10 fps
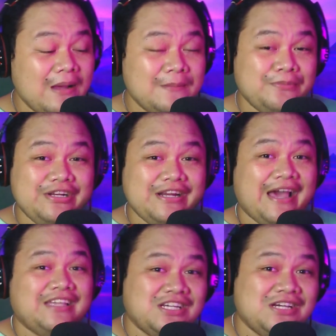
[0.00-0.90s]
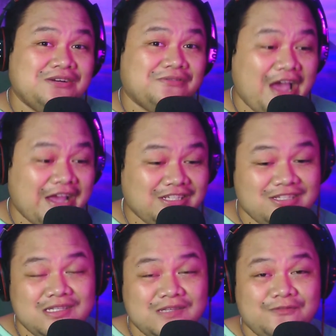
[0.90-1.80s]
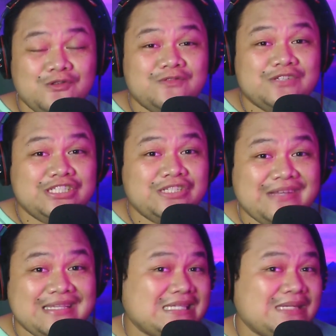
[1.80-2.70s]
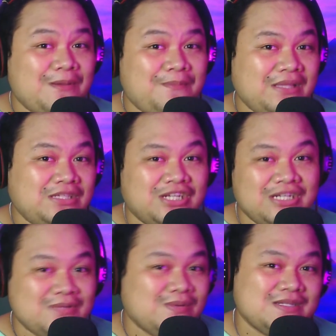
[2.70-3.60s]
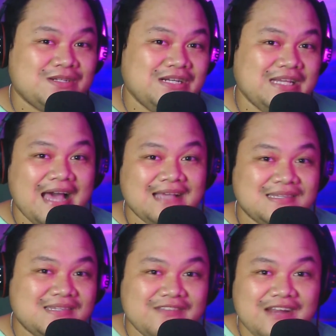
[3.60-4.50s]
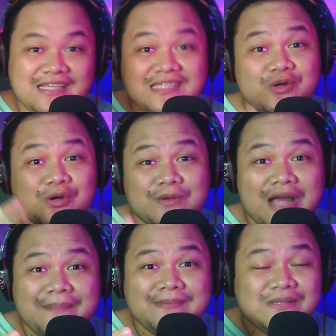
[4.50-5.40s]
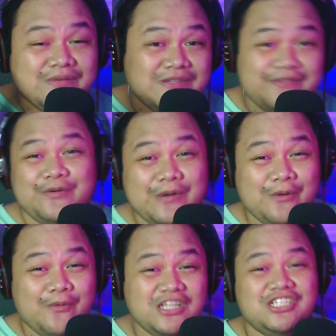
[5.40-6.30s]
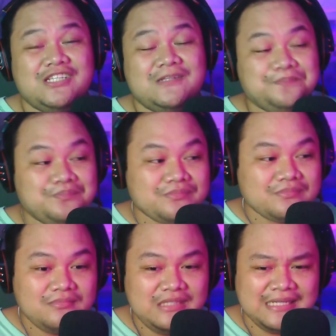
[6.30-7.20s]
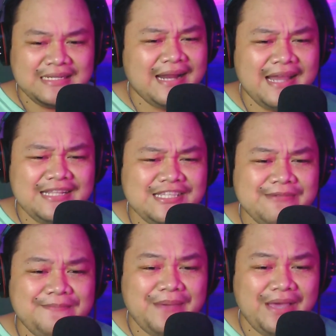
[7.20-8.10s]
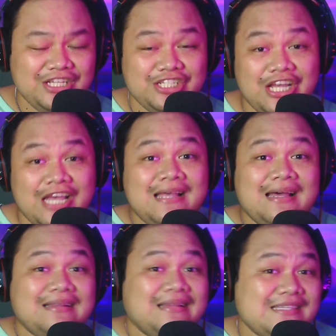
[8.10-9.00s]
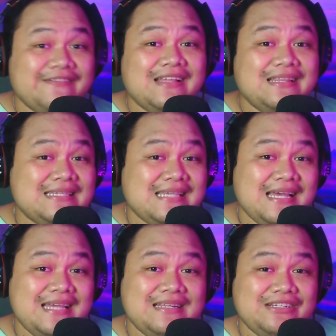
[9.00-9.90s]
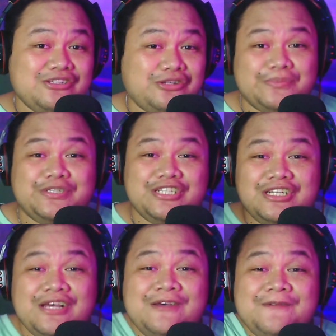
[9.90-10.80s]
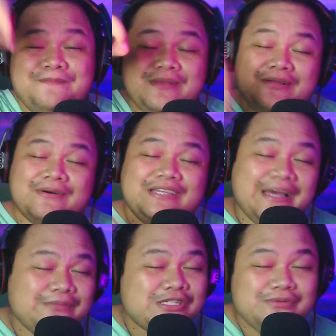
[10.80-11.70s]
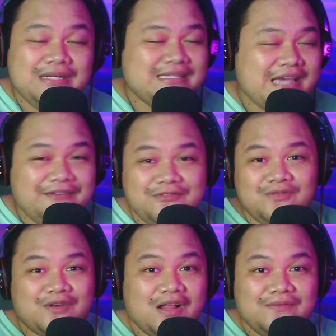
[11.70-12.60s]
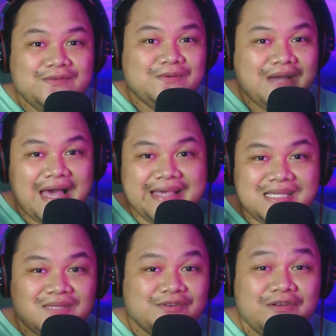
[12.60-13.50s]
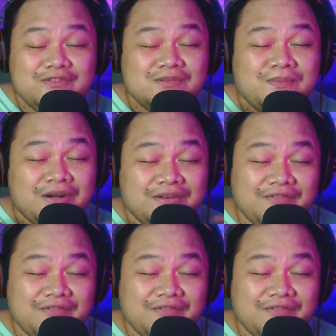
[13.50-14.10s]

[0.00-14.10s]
Moon Knight reactions. Full version of this is in my Patreon, as well as early access of the next two or more episodes. If you want to watch it, you can head into my page, and links of that is in the description below. And yeah, I'm just really thankful for all of you guys for all support.